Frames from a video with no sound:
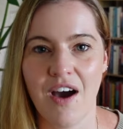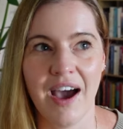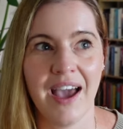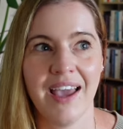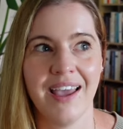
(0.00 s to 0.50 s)

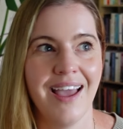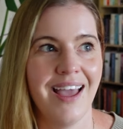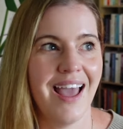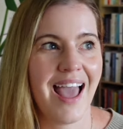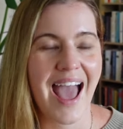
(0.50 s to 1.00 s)
I
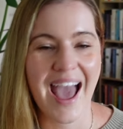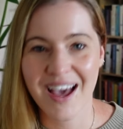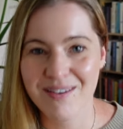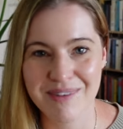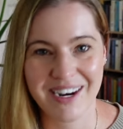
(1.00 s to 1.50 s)

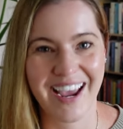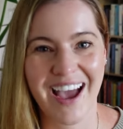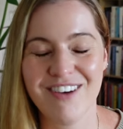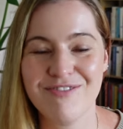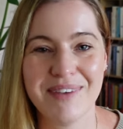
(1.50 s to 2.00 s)
am and I
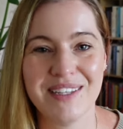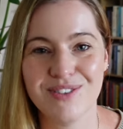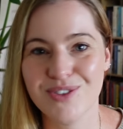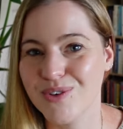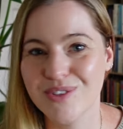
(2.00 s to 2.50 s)
have been
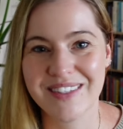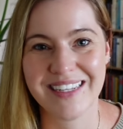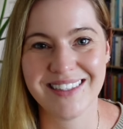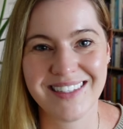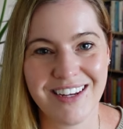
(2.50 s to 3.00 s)
so
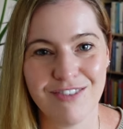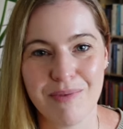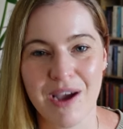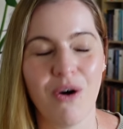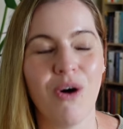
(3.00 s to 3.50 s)
sensitive
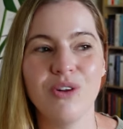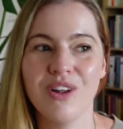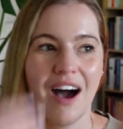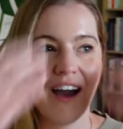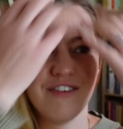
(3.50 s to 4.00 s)
my whole
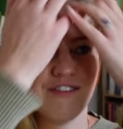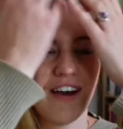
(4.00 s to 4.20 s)
life.